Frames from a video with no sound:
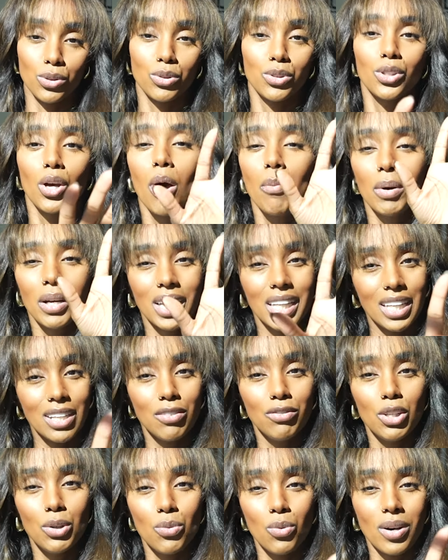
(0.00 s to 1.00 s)
So I'm gonna
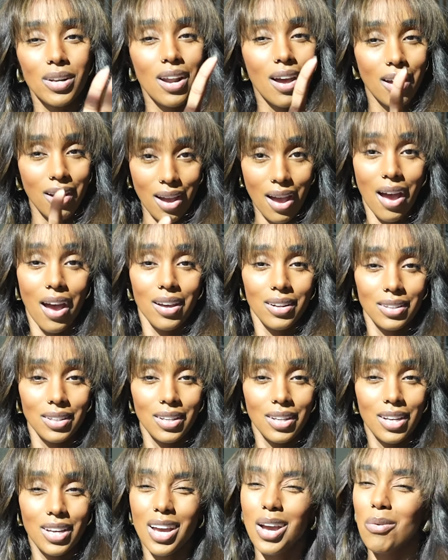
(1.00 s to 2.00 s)
give you what I got
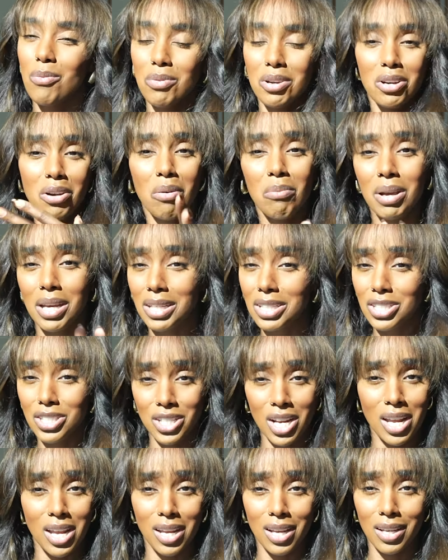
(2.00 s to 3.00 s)
and we're gonna make it
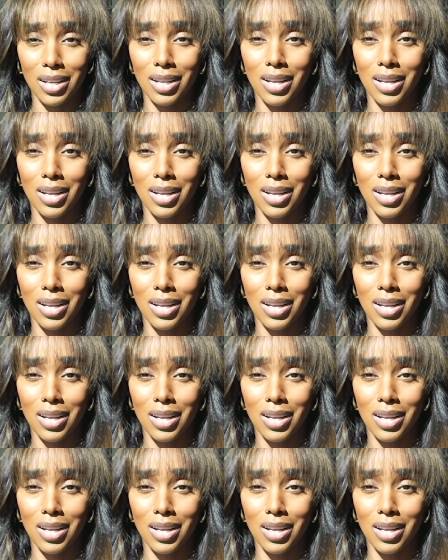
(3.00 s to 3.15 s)
shake